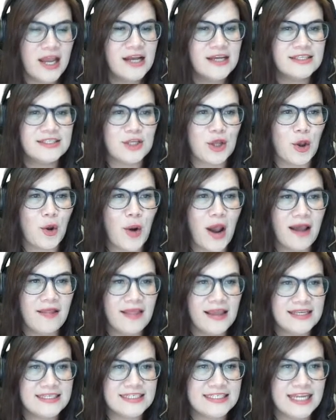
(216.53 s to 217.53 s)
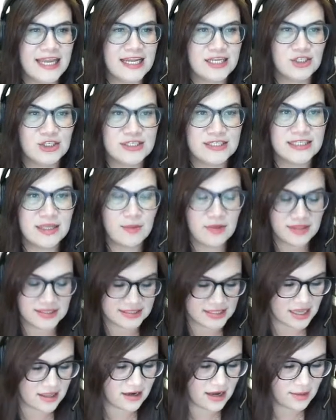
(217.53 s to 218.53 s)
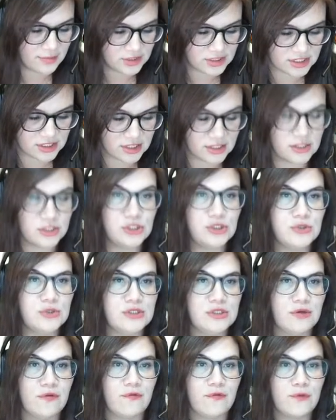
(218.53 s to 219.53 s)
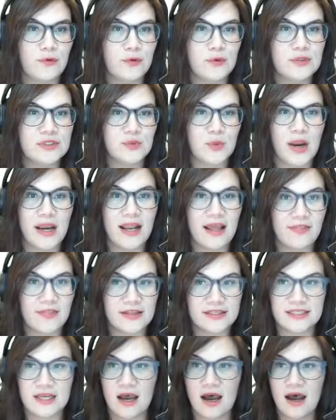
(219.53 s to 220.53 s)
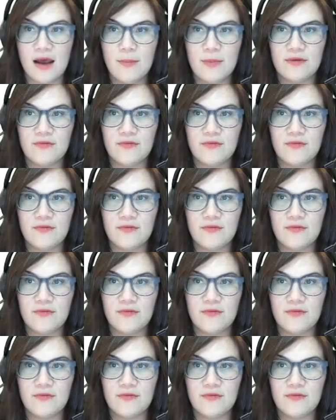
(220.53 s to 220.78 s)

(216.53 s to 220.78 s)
so I like to take just some of these, and I'm just going to choose the fruits right at the top.